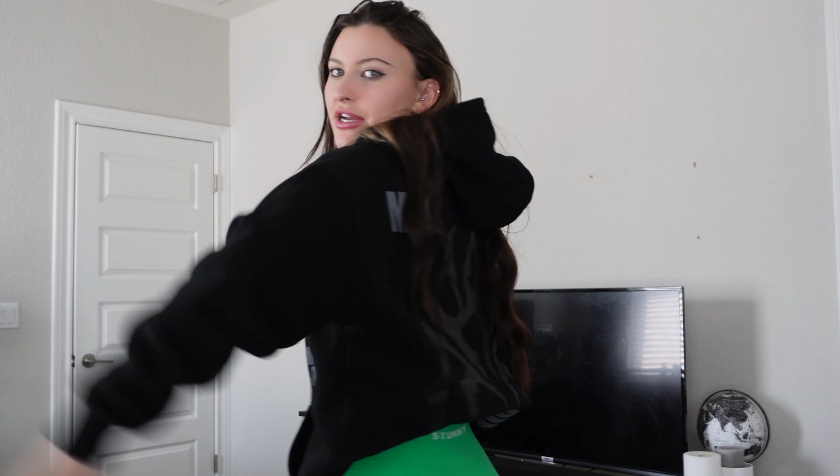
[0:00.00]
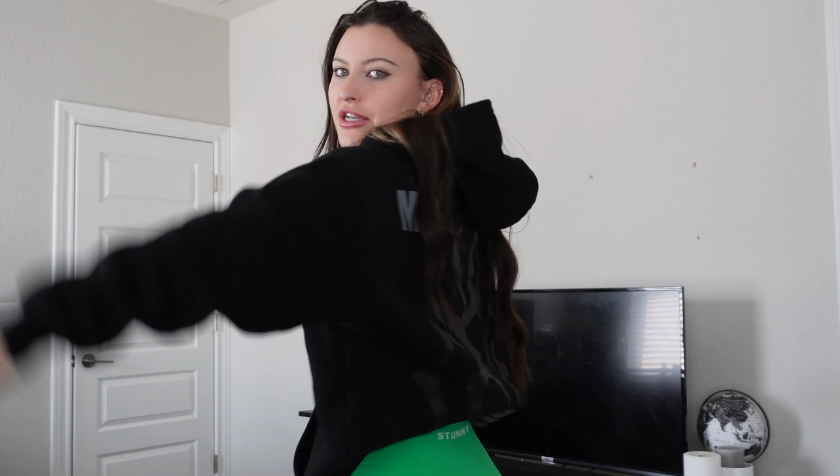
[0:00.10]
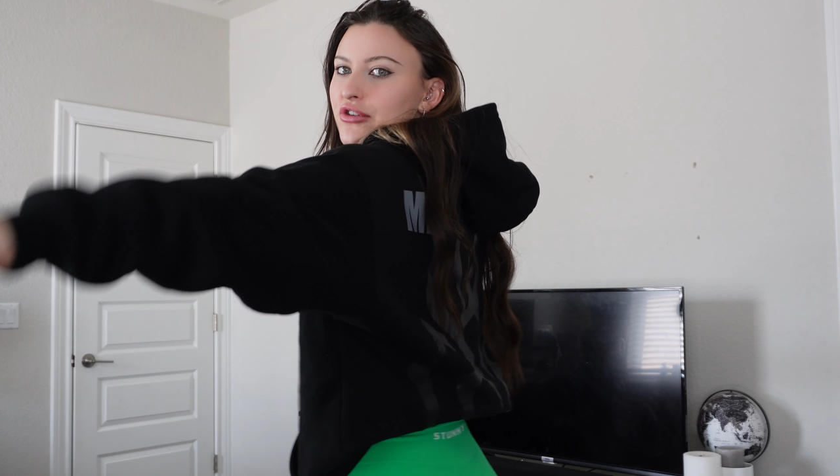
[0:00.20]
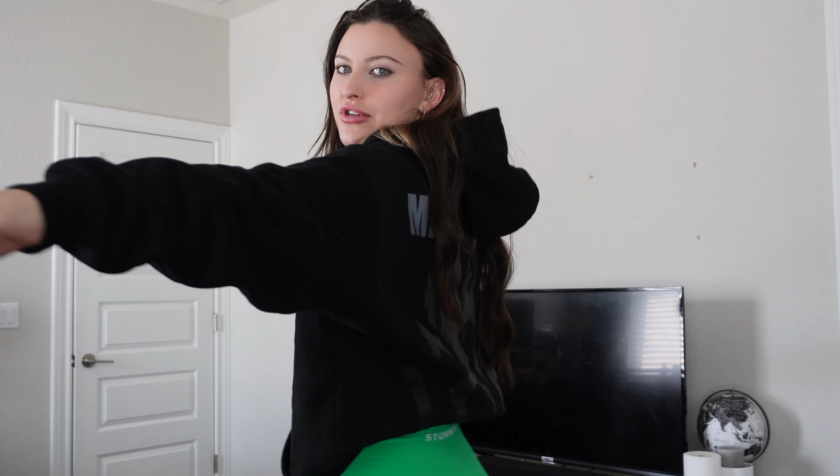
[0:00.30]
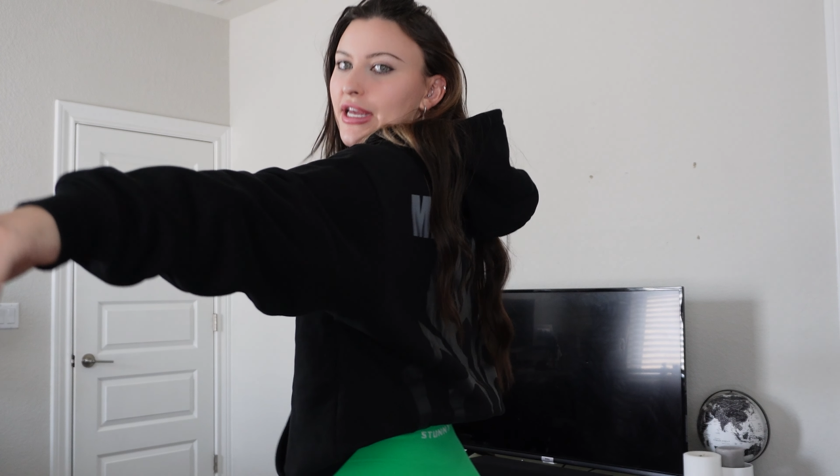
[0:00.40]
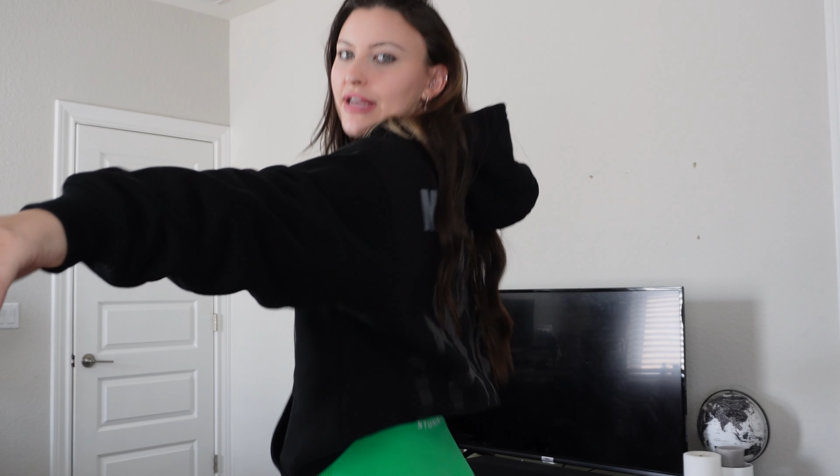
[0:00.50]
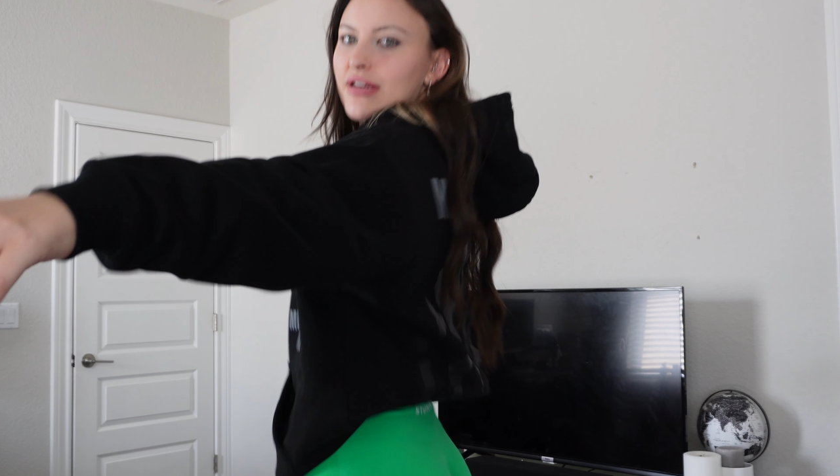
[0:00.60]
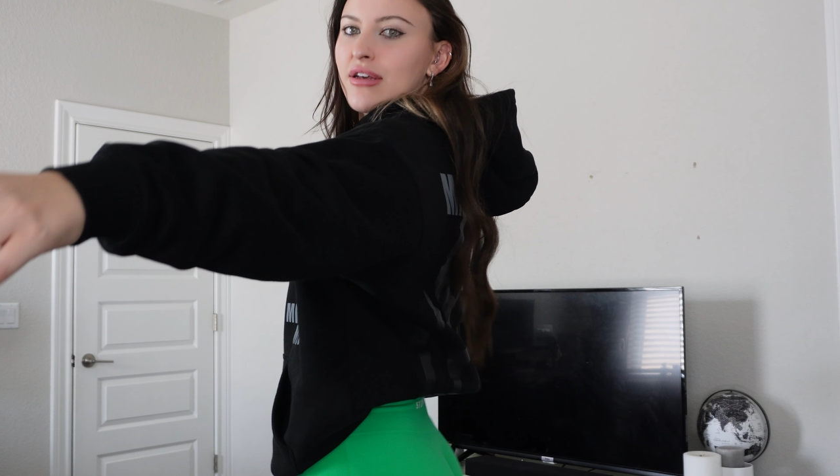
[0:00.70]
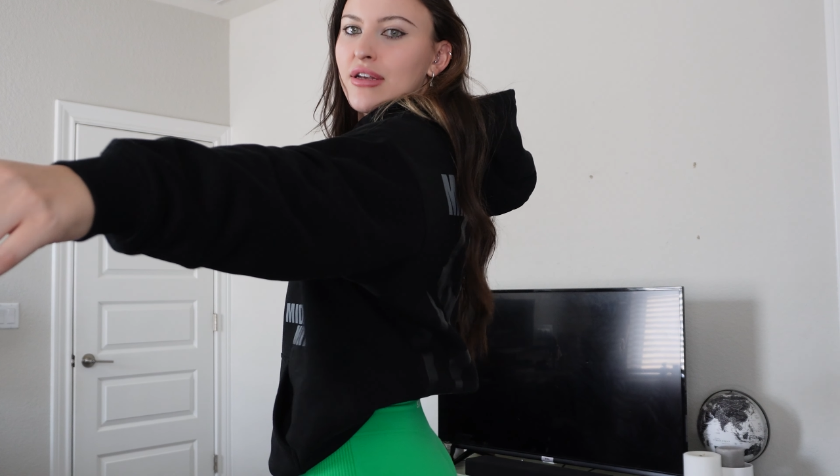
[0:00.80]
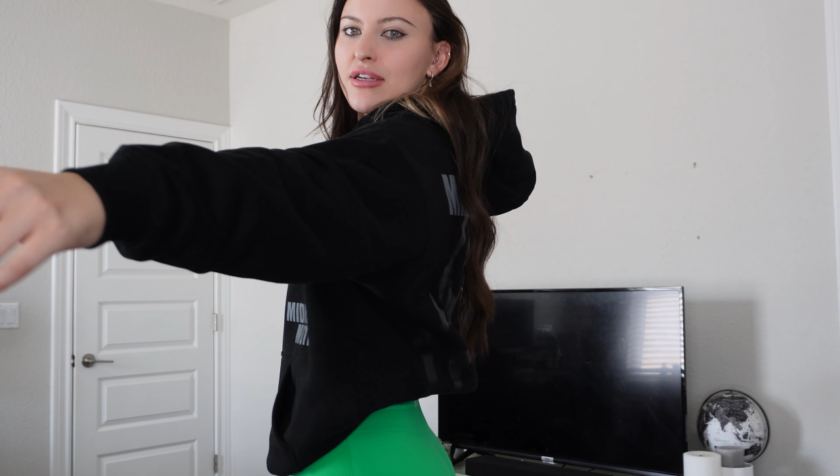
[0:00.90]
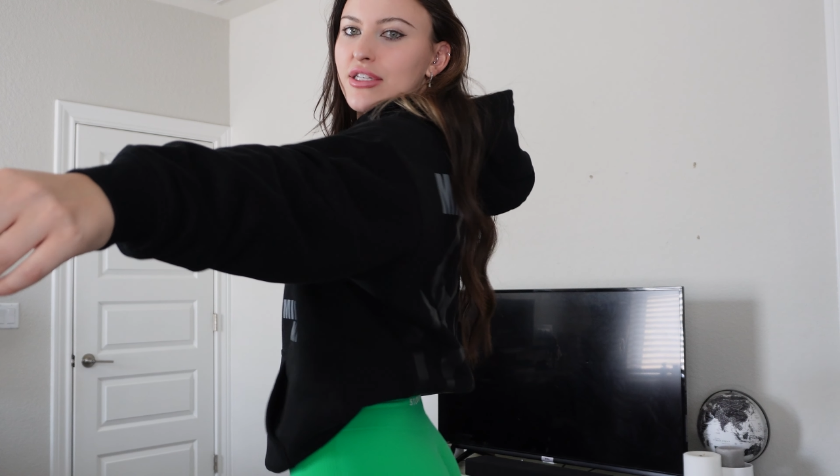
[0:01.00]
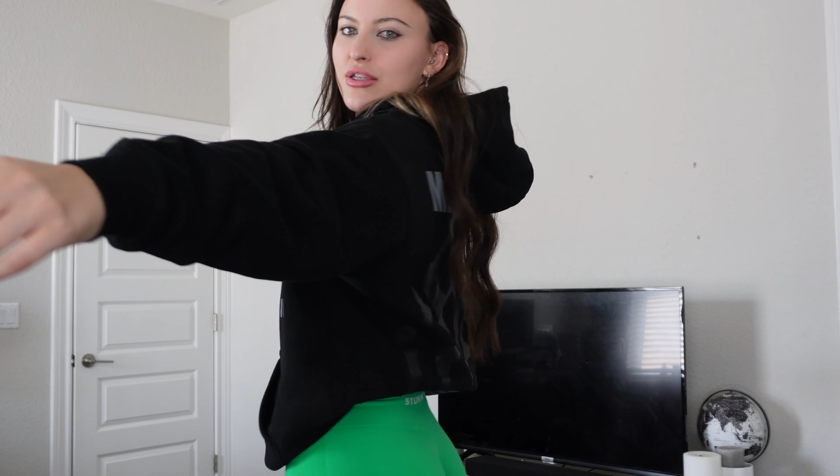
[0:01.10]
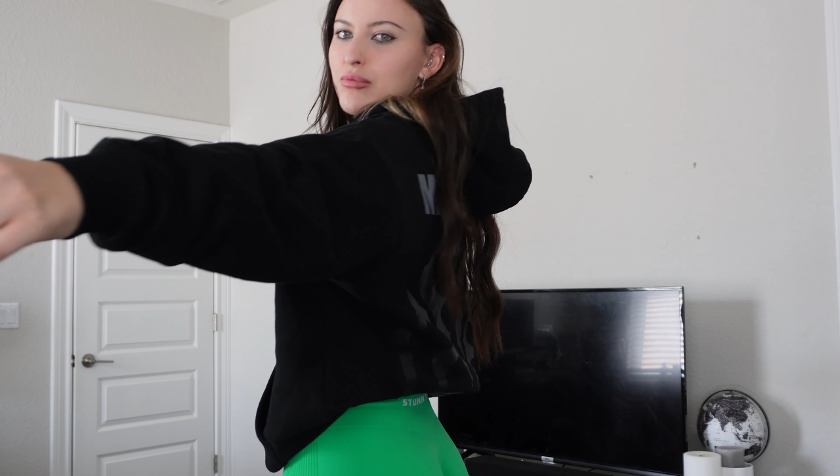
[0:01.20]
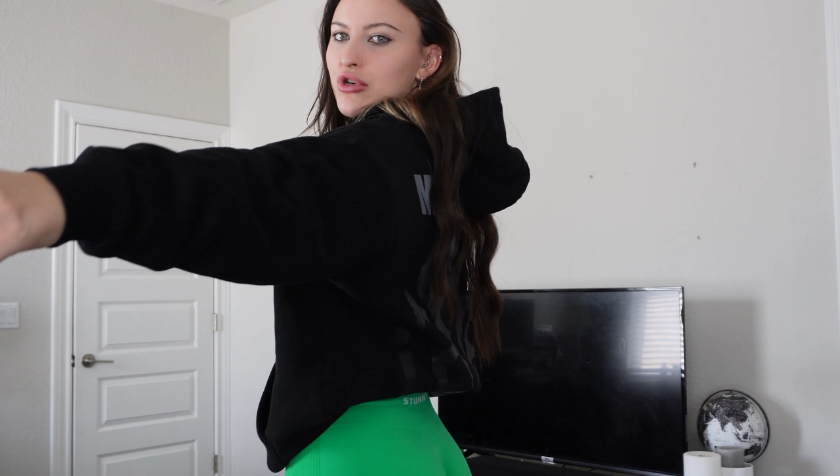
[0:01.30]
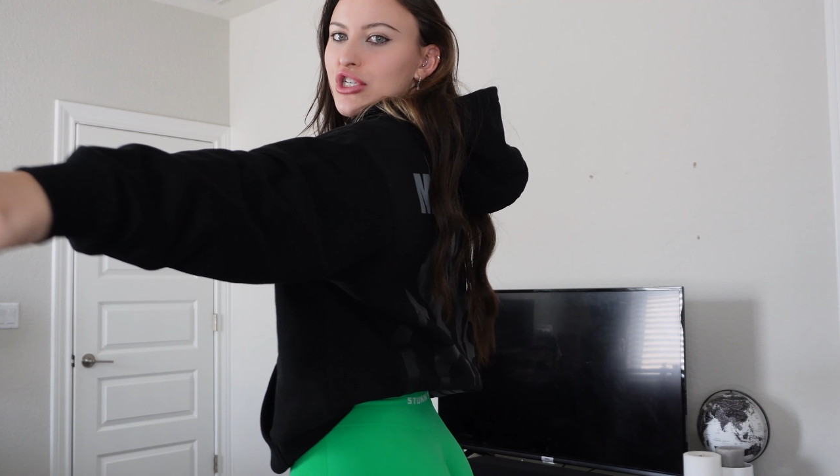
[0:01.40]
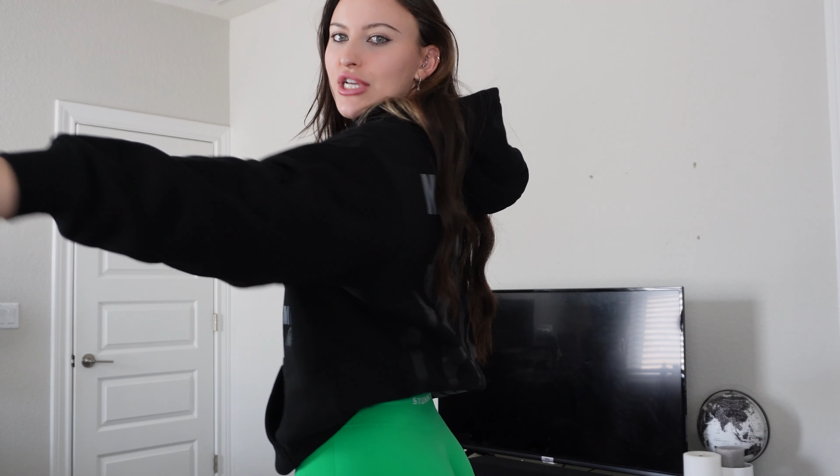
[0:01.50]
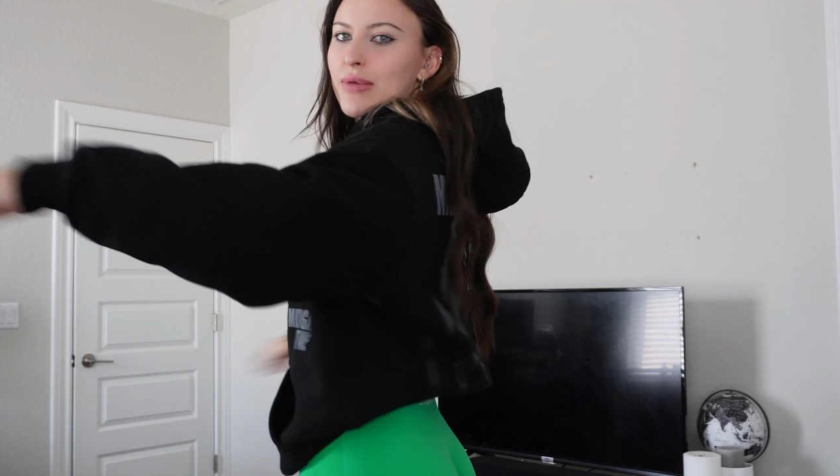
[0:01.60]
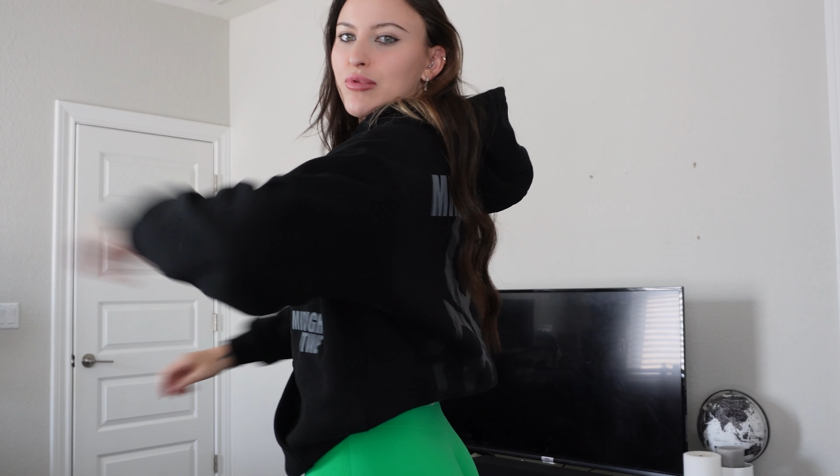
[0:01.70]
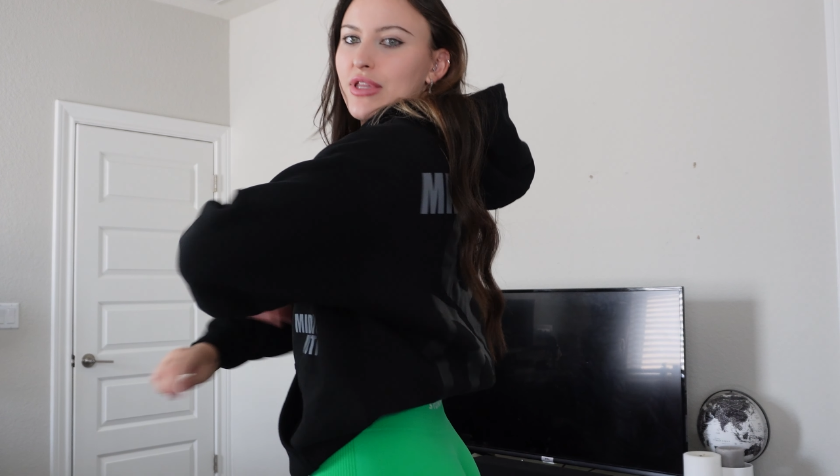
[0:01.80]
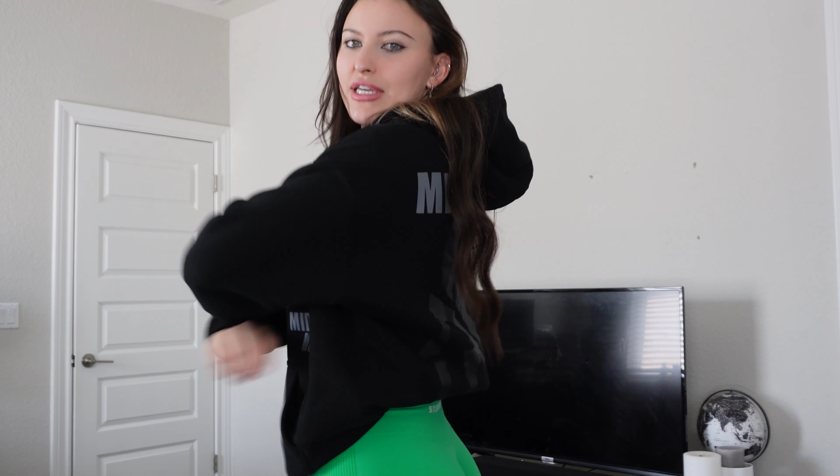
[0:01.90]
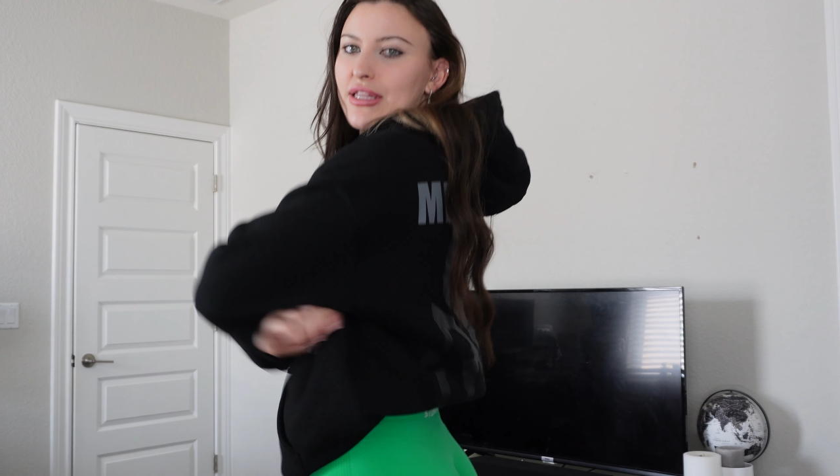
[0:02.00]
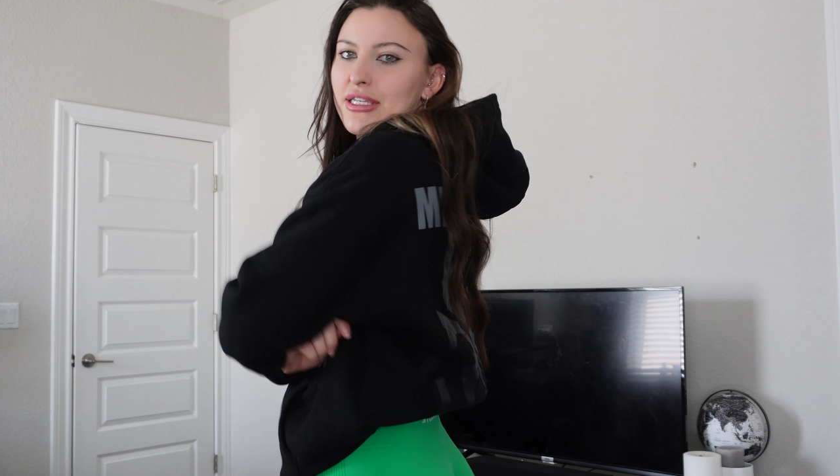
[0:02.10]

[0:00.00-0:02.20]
and create some more shape with it.